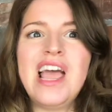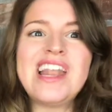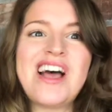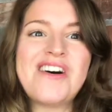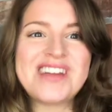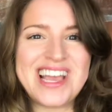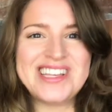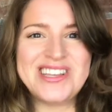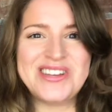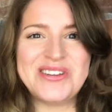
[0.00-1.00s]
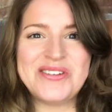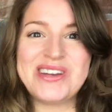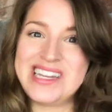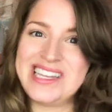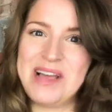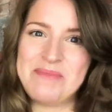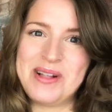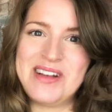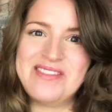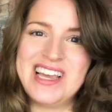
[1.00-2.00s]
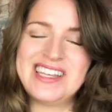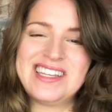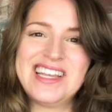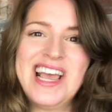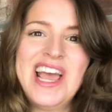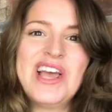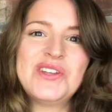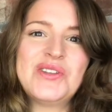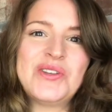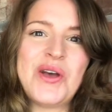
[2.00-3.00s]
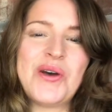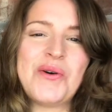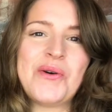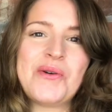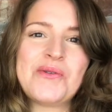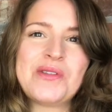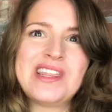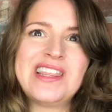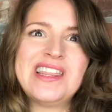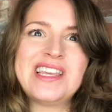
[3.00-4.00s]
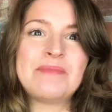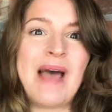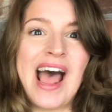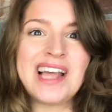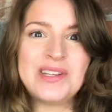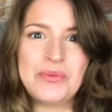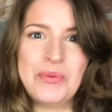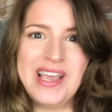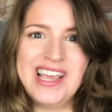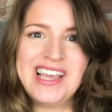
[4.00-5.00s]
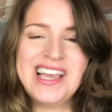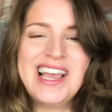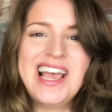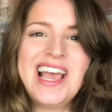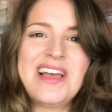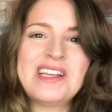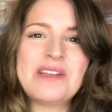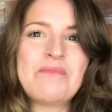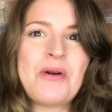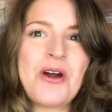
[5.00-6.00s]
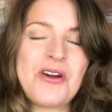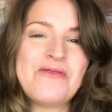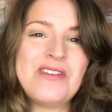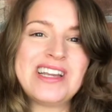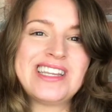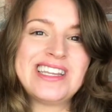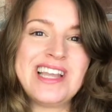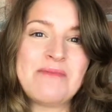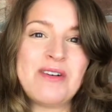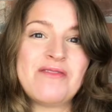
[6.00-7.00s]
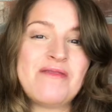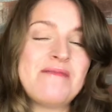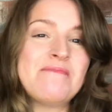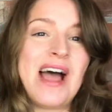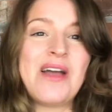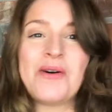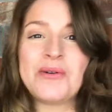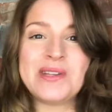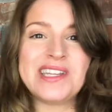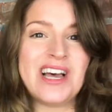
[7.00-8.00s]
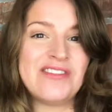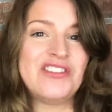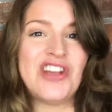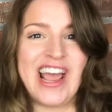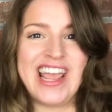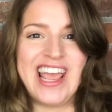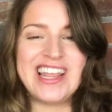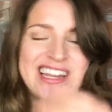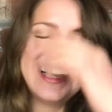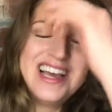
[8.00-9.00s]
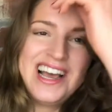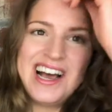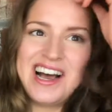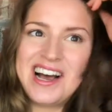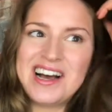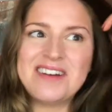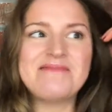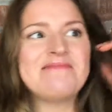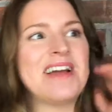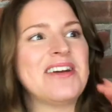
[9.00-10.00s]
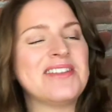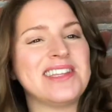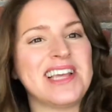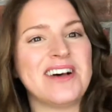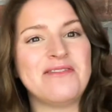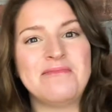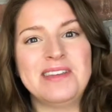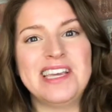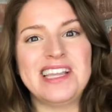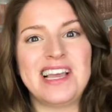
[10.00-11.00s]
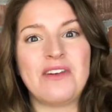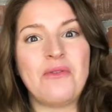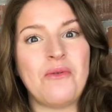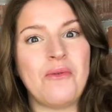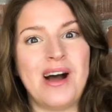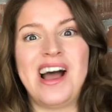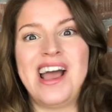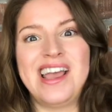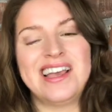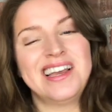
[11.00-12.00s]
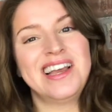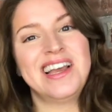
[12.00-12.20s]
And I'll get to an example of this. So, this past week is a perfect example of my own self check-in, my own self being like, why?